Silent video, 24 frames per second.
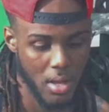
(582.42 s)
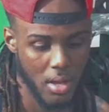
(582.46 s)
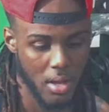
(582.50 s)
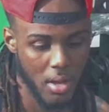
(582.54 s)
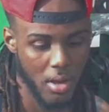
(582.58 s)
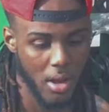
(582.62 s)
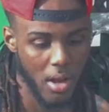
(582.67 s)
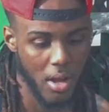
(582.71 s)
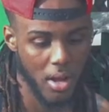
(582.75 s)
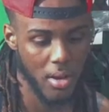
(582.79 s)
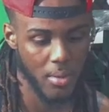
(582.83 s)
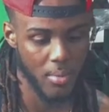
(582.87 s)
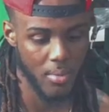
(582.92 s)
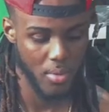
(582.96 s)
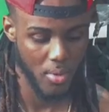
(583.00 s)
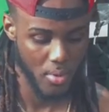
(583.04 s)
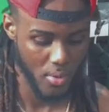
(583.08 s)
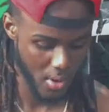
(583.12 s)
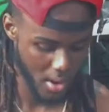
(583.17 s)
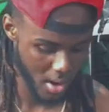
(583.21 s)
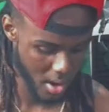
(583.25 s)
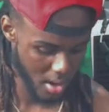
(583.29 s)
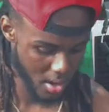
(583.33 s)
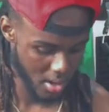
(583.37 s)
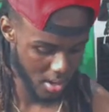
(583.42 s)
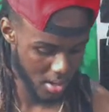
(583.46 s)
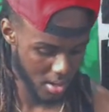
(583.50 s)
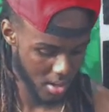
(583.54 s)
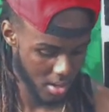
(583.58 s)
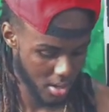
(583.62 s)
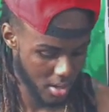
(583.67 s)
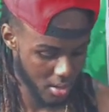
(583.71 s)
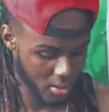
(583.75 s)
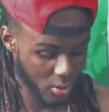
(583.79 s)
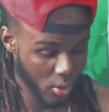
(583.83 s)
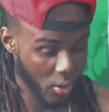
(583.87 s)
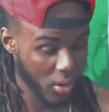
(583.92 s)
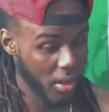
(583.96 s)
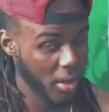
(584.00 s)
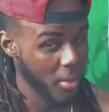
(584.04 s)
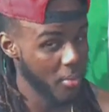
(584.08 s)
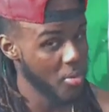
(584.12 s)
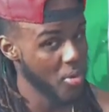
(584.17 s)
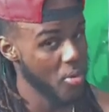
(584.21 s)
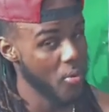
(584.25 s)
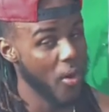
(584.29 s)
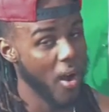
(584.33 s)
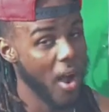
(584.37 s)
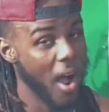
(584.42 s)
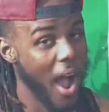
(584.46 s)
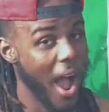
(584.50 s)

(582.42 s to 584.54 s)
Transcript: Colin Moran. Don't get me wrong.